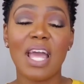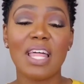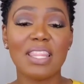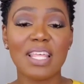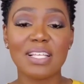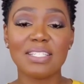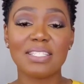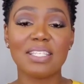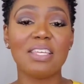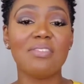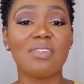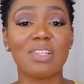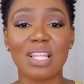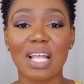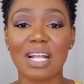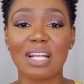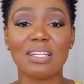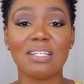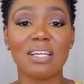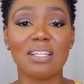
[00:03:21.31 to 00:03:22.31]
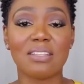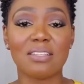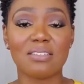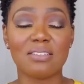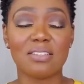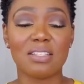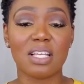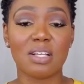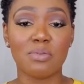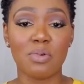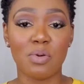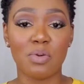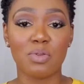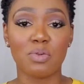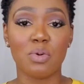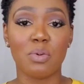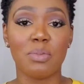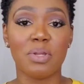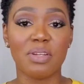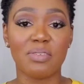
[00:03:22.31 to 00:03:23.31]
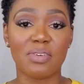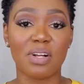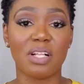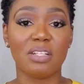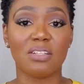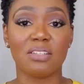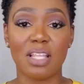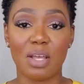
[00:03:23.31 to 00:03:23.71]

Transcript: and that's even like another stigma with women of color,